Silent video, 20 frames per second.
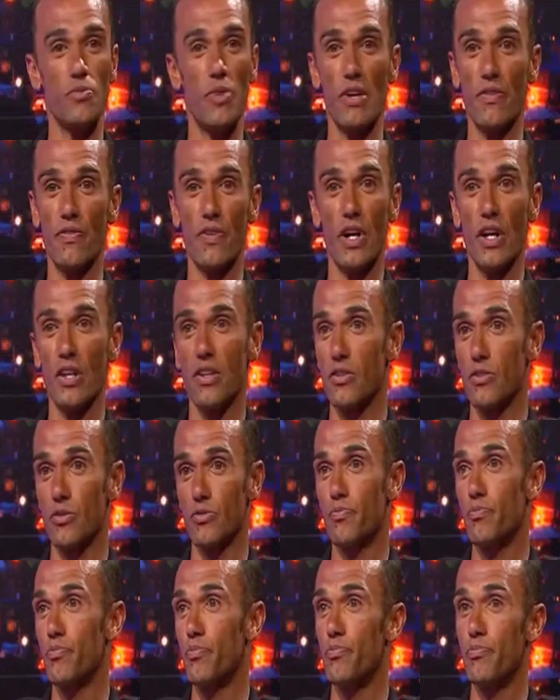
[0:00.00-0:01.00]
my father,
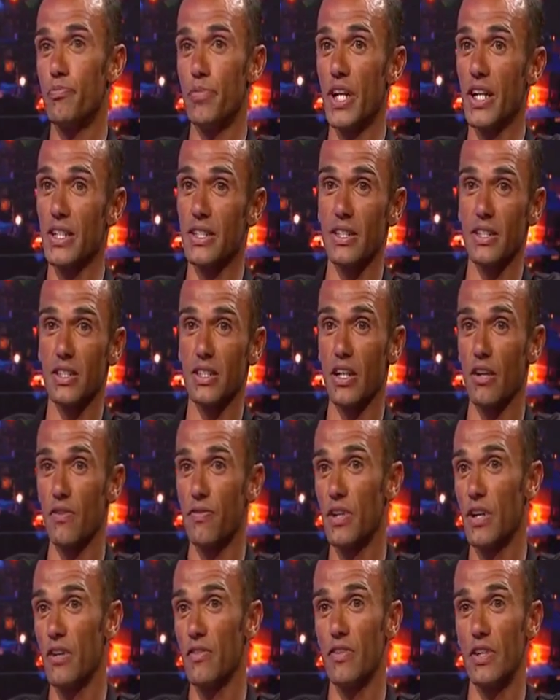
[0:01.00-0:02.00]
practiced tough
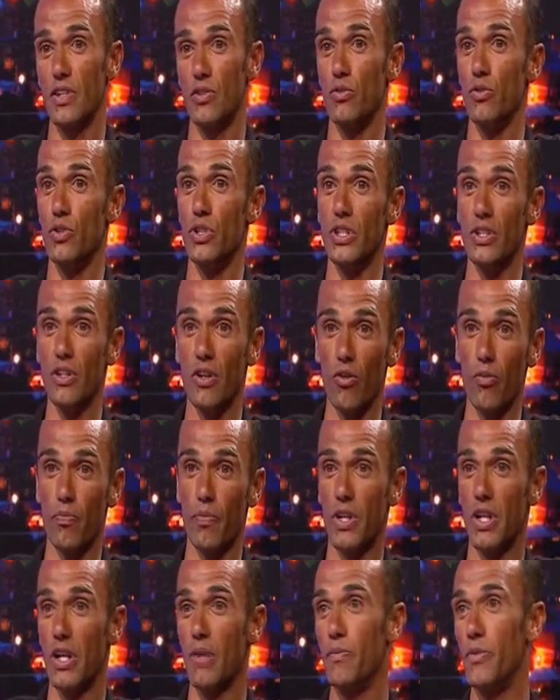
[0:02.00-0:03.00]
love, and wouldn't
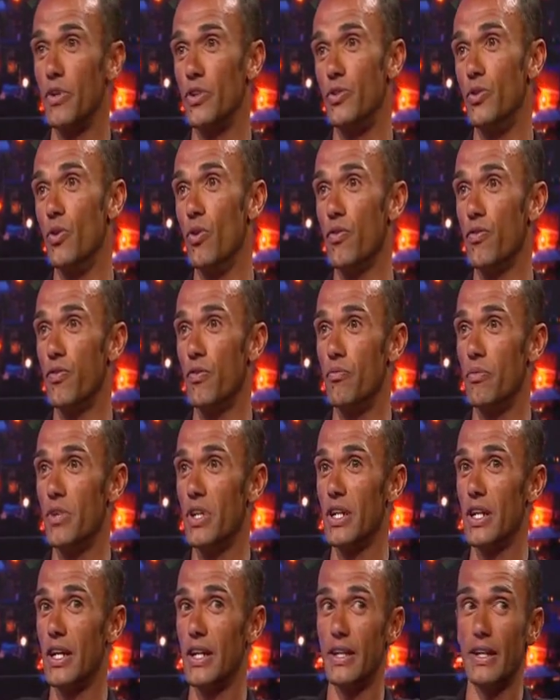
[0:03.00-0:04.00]
open up the door for
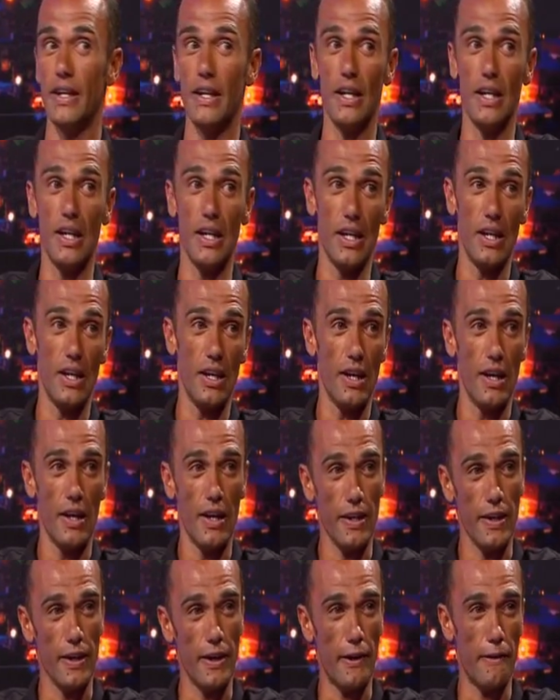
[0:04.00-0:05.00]
me. And
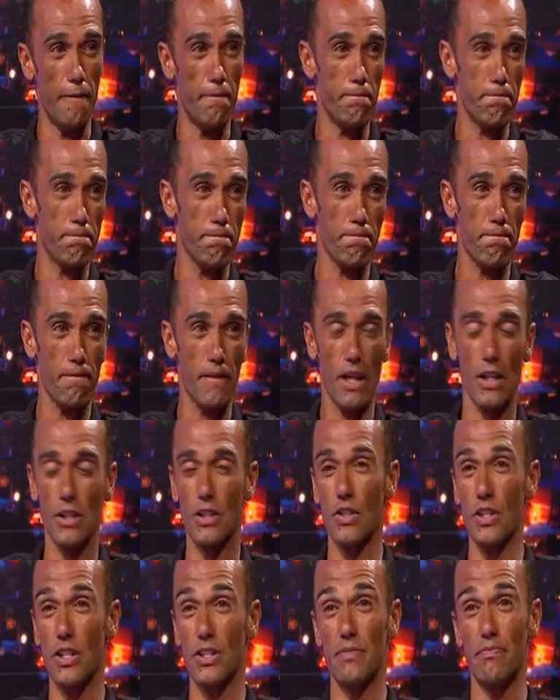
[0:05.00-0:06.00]
yeah,
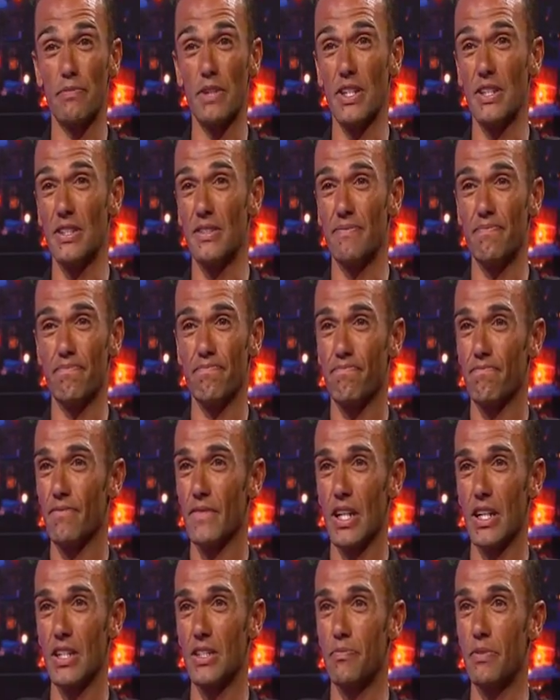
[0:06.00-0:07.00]
so it's been
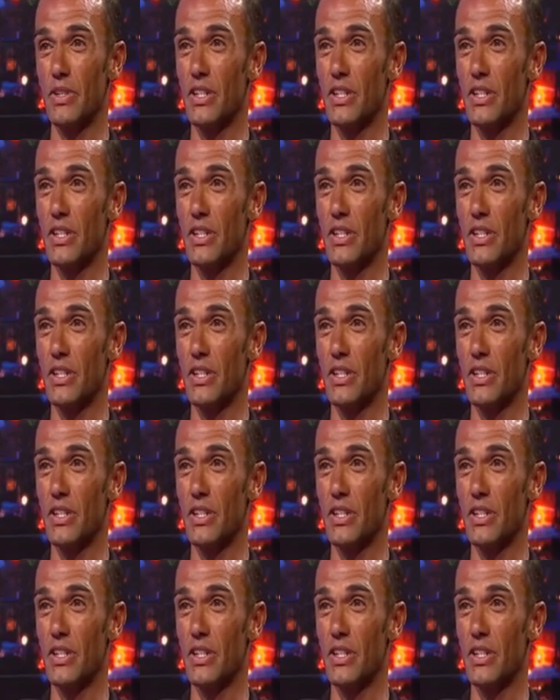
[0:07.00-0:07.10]
a